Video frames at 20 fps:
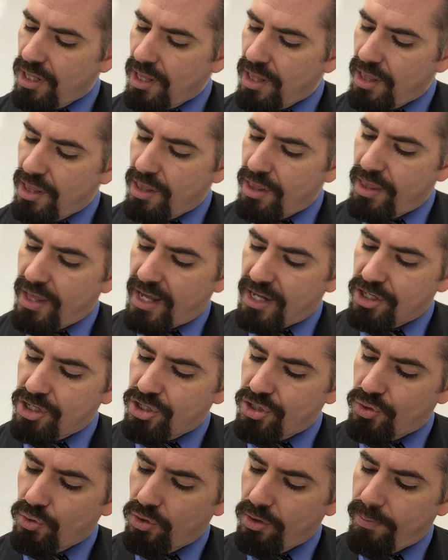That
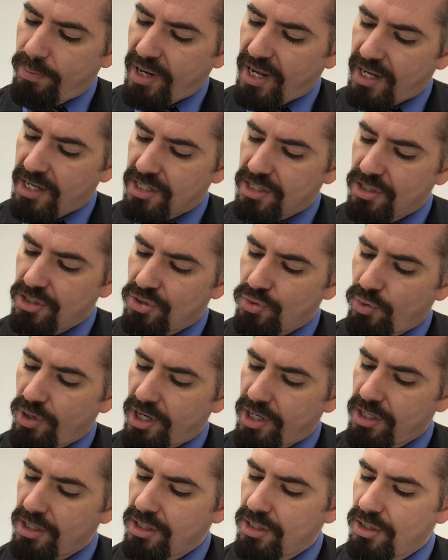short
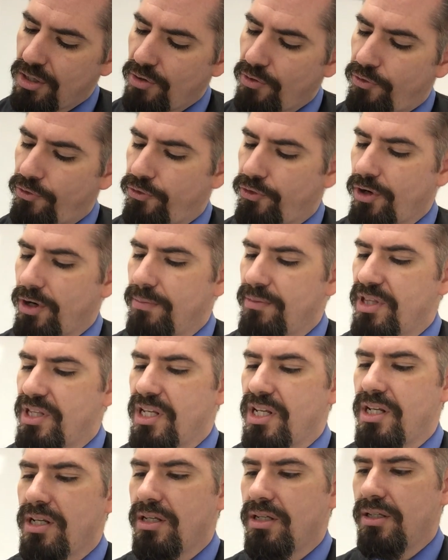passageway from
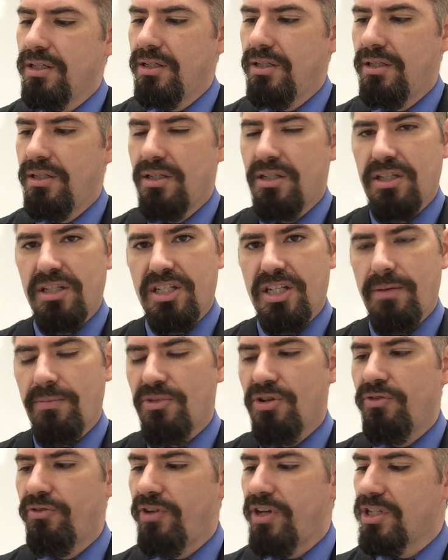the
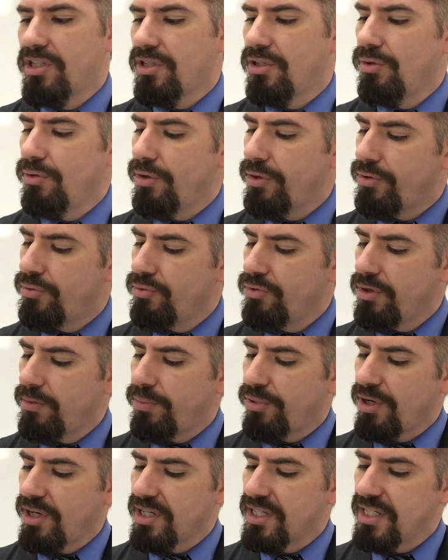seminal vesicle through the
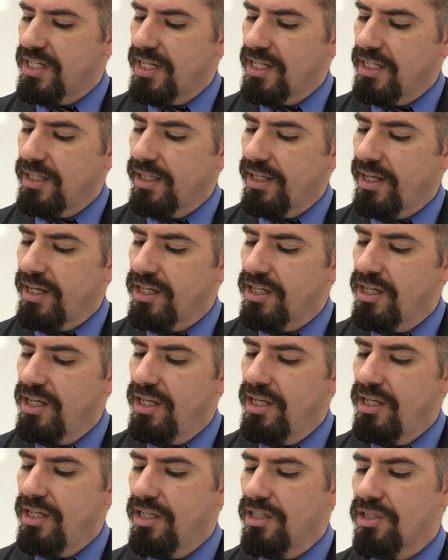prostate gland
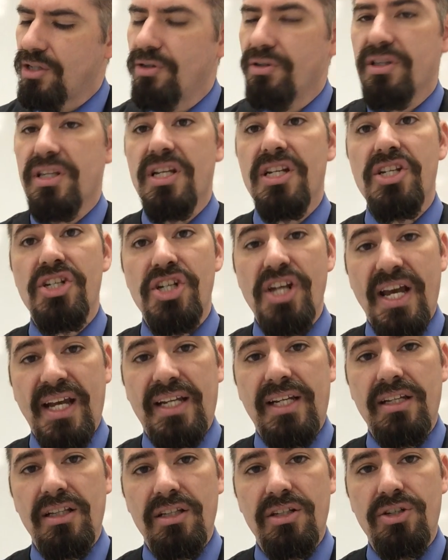is called the
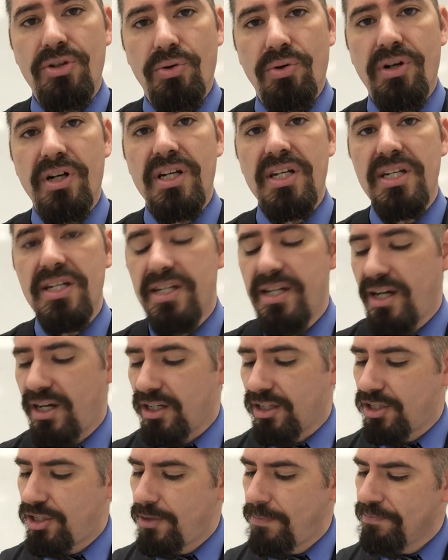ejaculatory
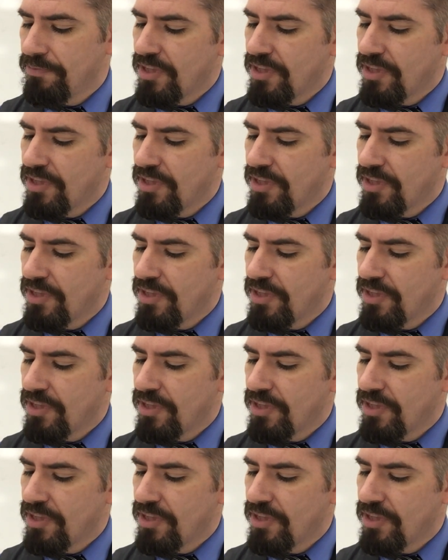duct.